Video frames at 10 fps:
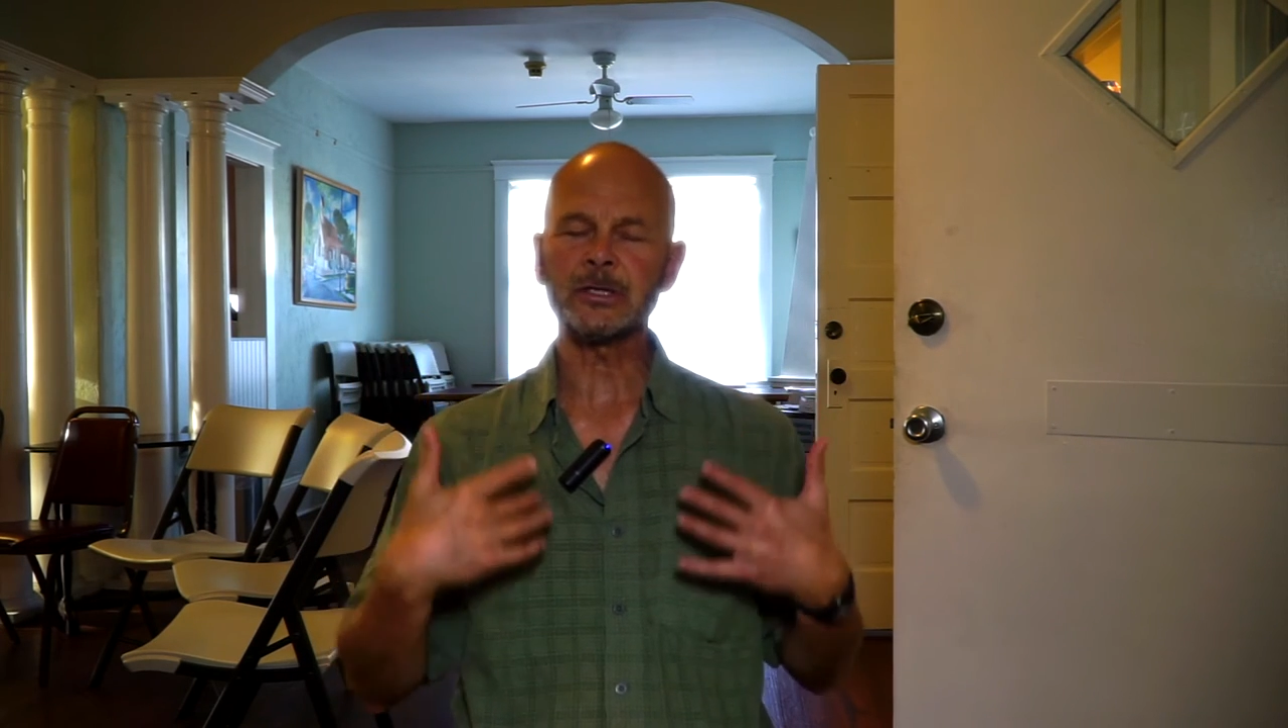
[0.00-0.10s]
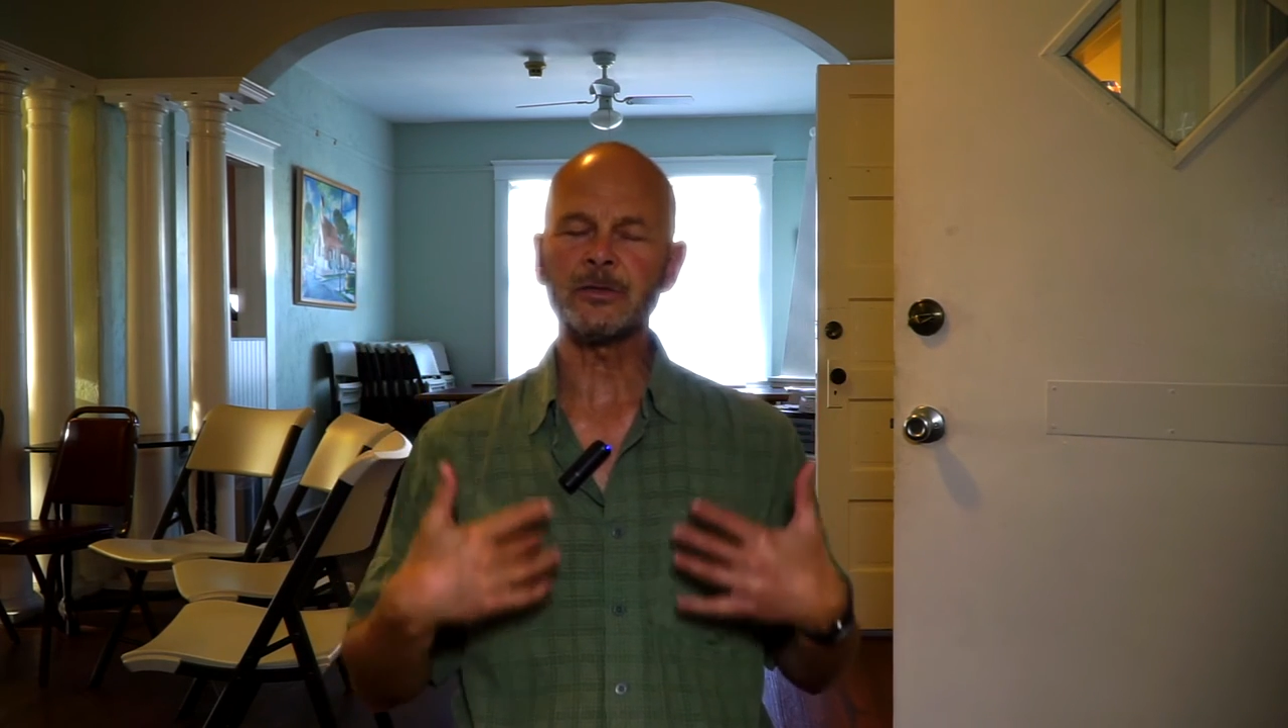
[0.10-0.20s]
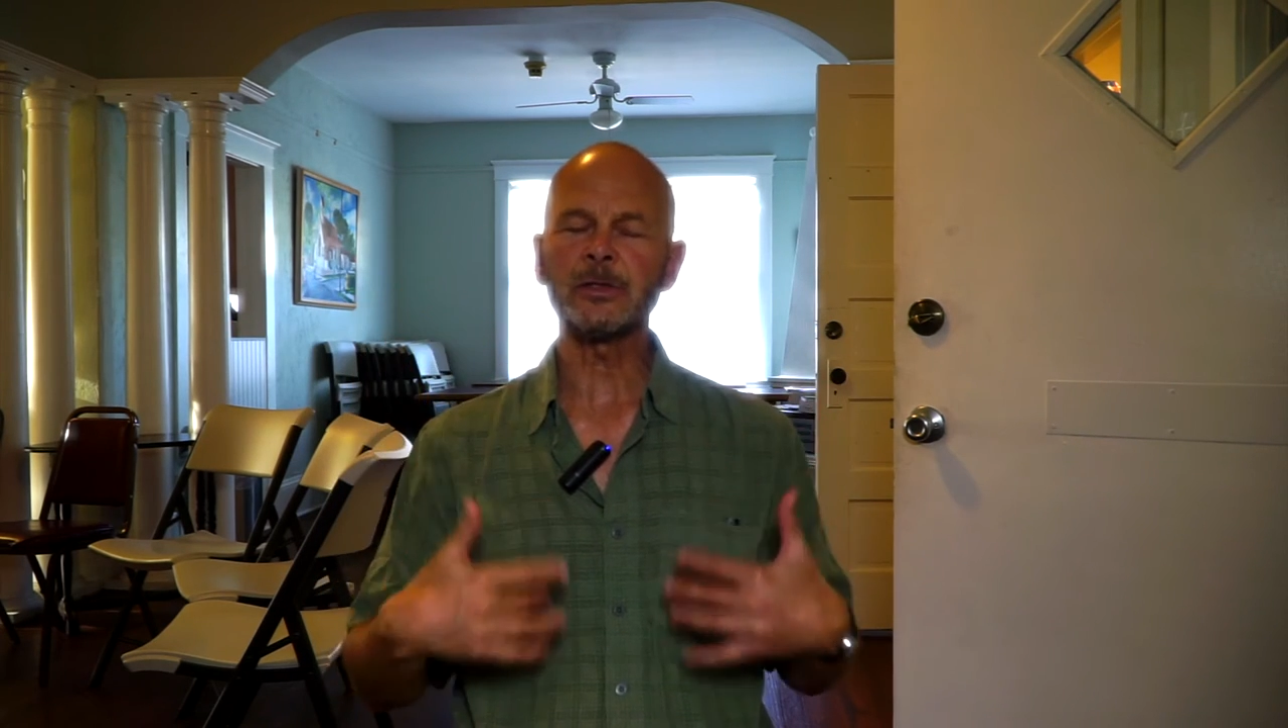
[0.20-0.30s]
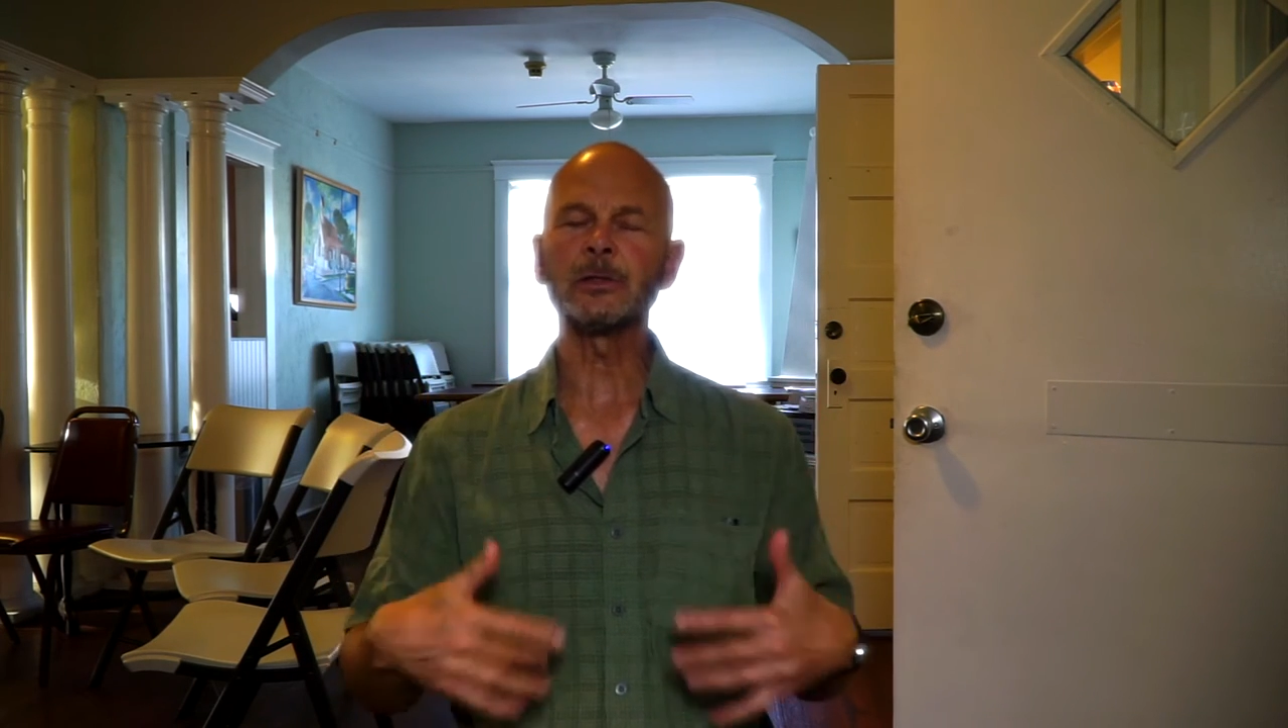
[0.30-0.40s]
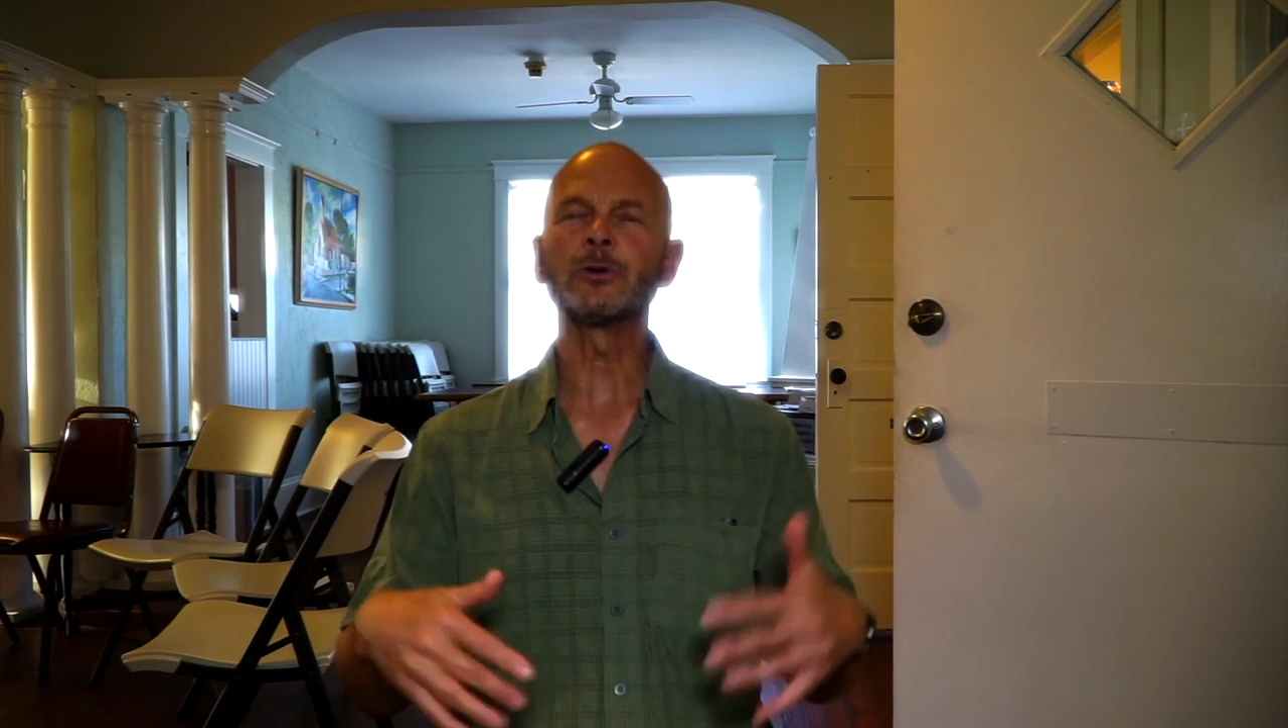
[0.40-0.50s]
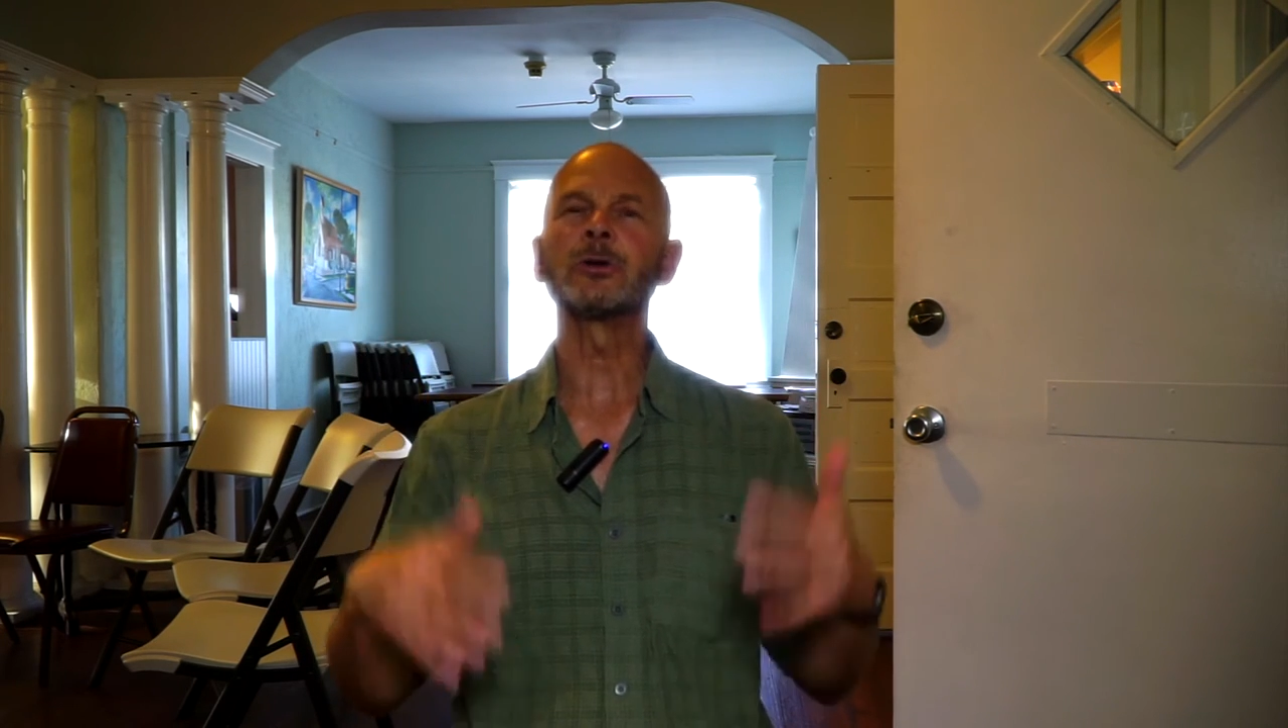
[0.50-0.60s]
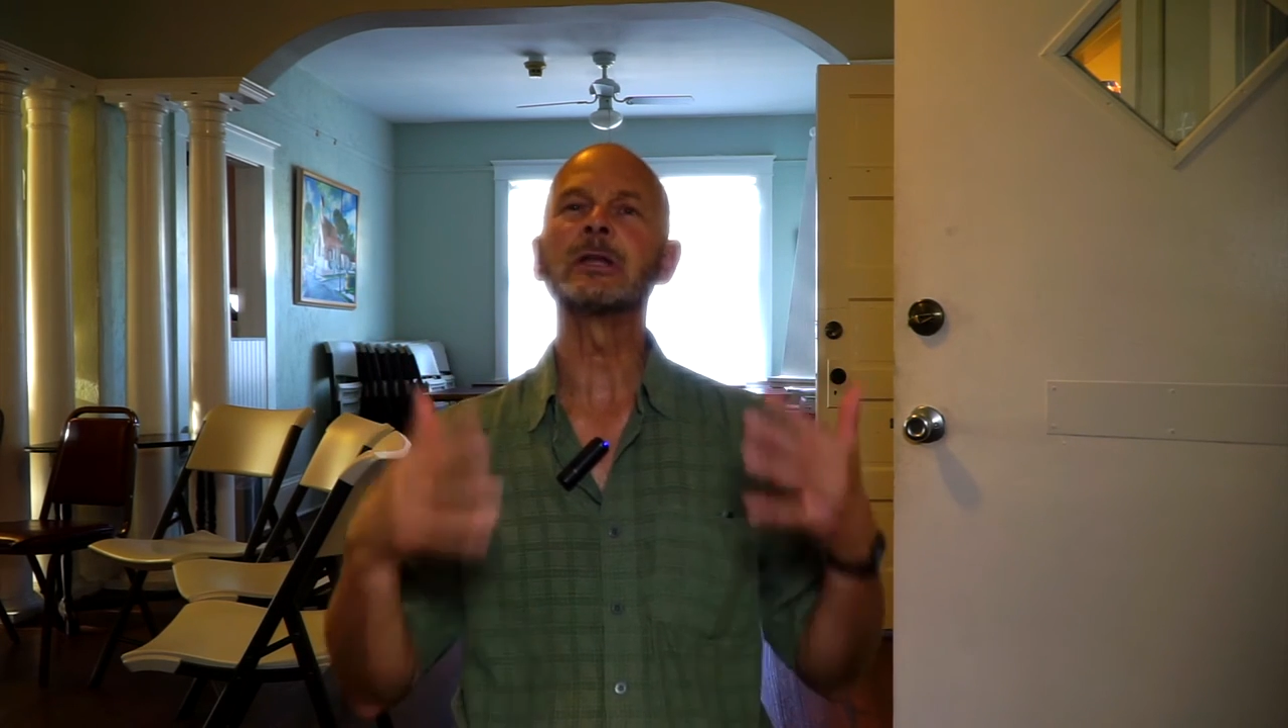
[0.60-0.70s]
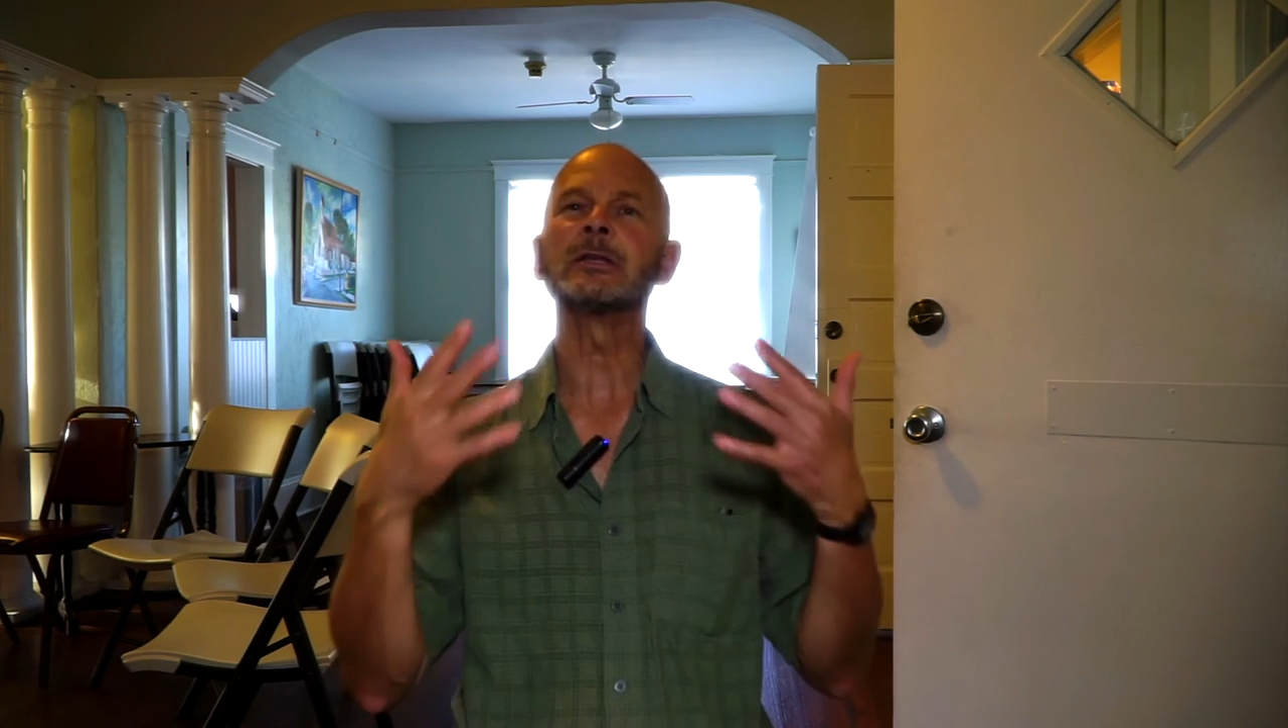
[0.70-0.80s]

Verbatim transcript: and the learning,